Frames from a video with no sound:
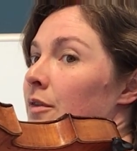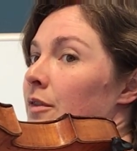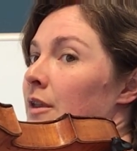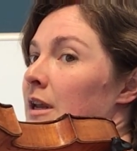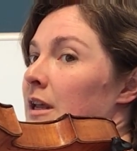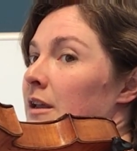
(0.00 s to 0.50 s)

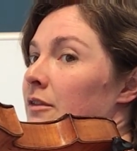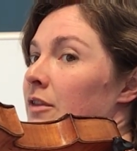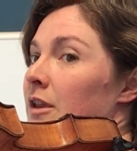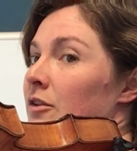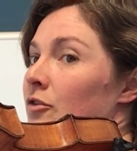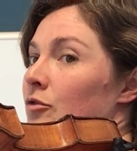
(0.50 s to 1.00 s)
the neck of
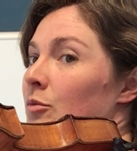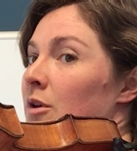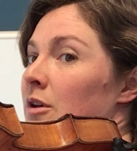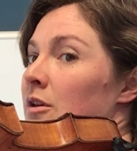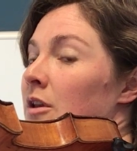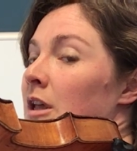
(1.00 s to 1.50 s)
the
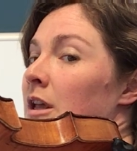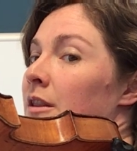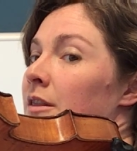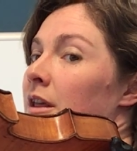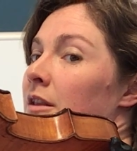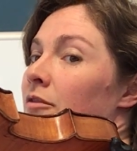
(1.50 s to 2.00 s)
instrument,
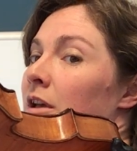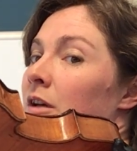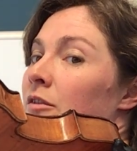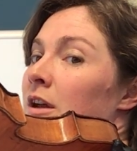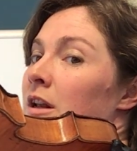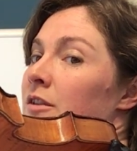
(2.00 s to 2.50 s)
then
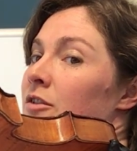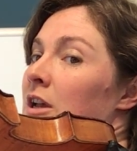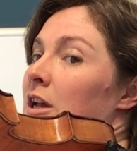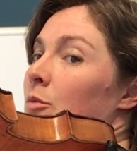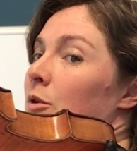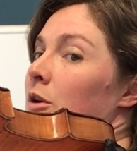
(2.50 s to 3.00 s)
violins, your
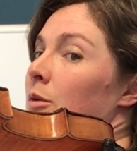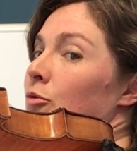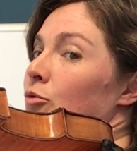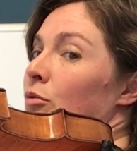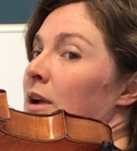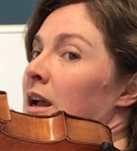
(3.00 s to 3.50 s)
elbow
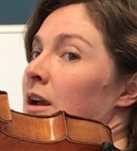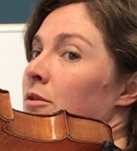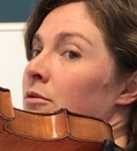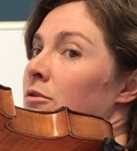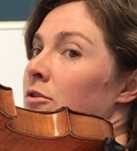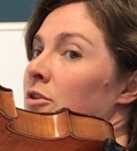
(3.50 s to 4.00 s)
comes
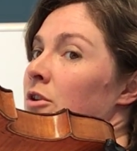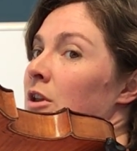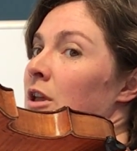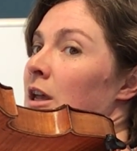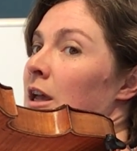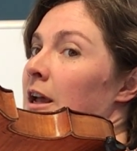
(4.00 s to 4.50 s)
round,
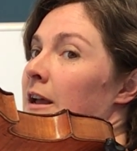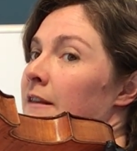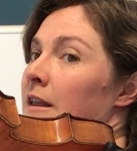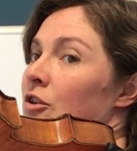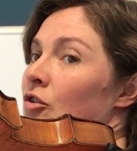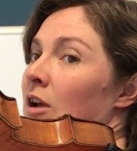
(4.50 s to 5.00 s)
and
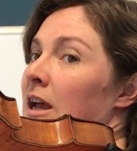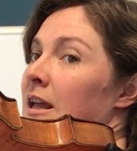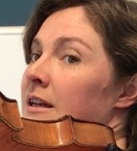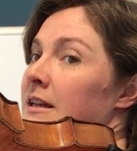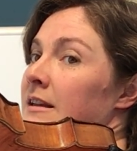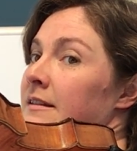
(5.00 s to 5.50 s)
then your
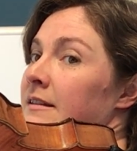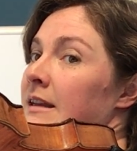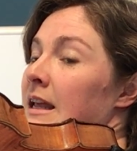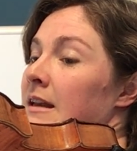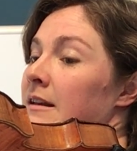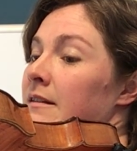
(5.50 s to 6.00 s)
hand
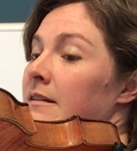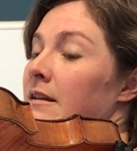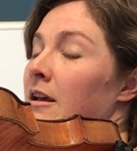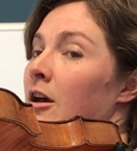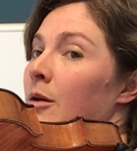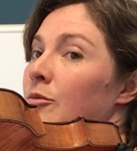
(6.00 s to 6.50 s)
extends
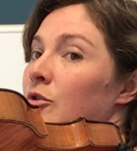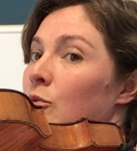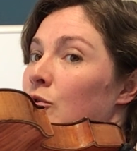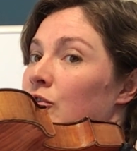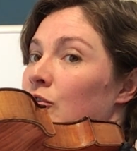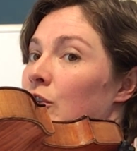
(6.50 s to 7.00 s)
up
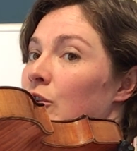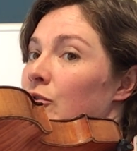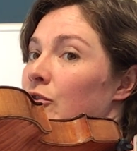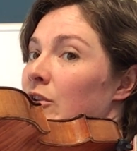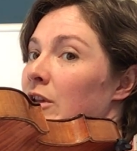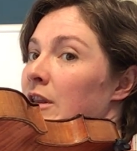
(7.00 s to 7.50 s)
towards your
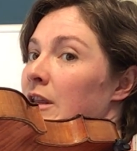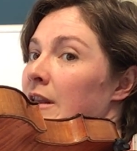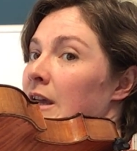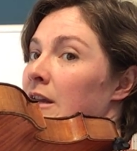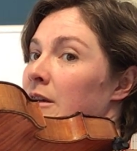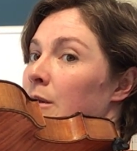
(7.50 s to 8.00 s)
nose, and then
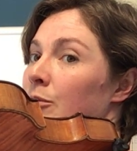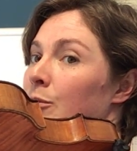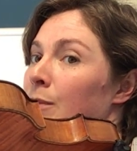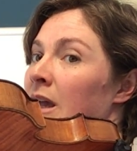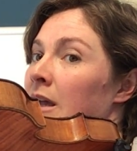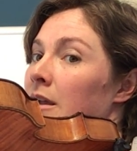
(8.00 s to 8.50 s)
the hand comes
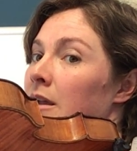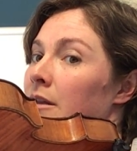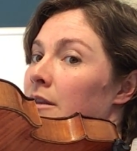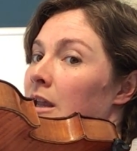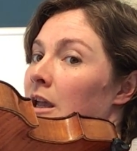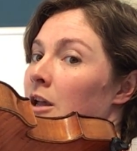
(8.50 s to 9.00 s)
back,
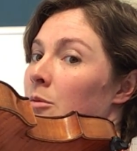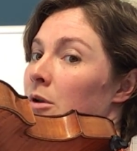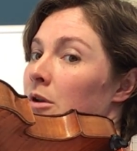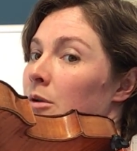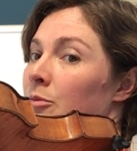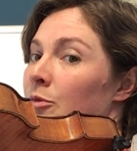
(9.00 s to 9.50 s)
the elbow
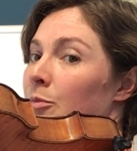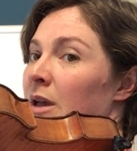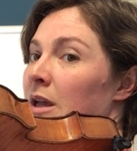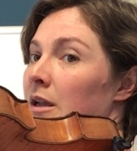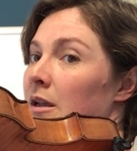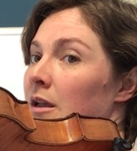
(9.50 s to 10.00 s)
comes
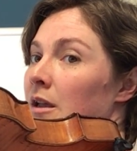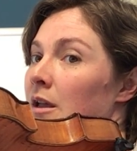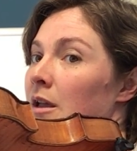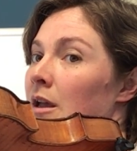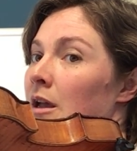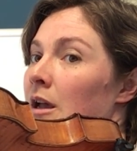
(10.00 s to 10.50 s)
back,
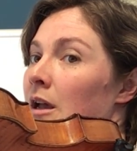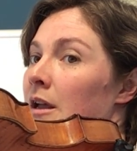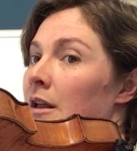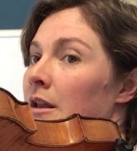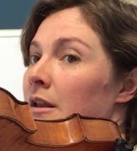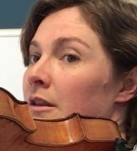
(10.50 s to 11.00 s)

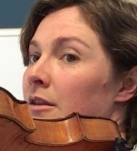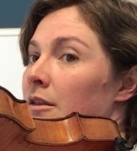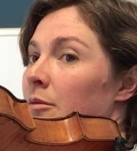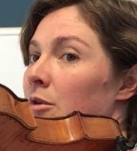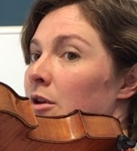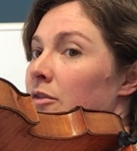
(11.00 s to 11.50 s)
and the
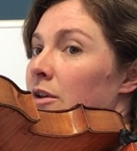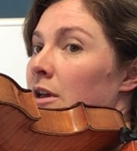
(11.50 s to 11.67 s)
thumb goes